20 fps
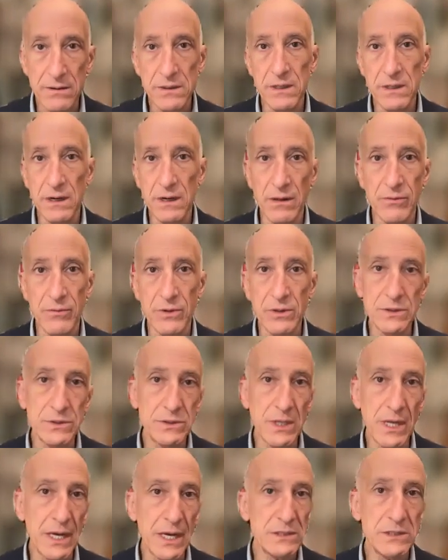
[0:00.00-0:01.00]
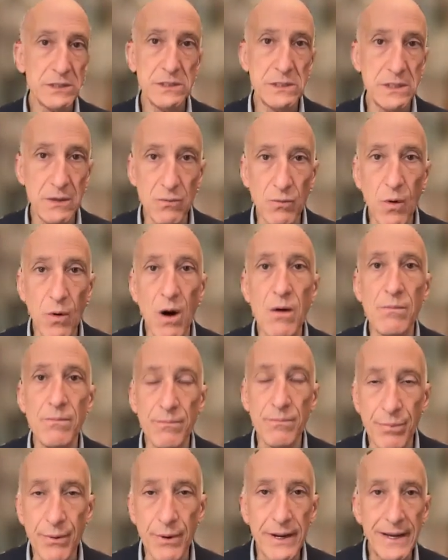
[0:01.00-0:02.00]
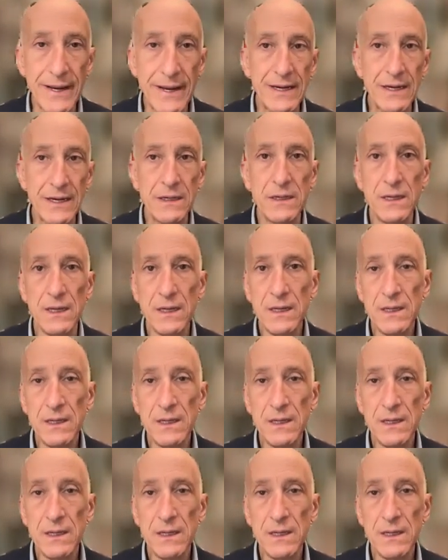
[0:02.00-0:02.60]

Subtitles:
In other words, the SEC won't bring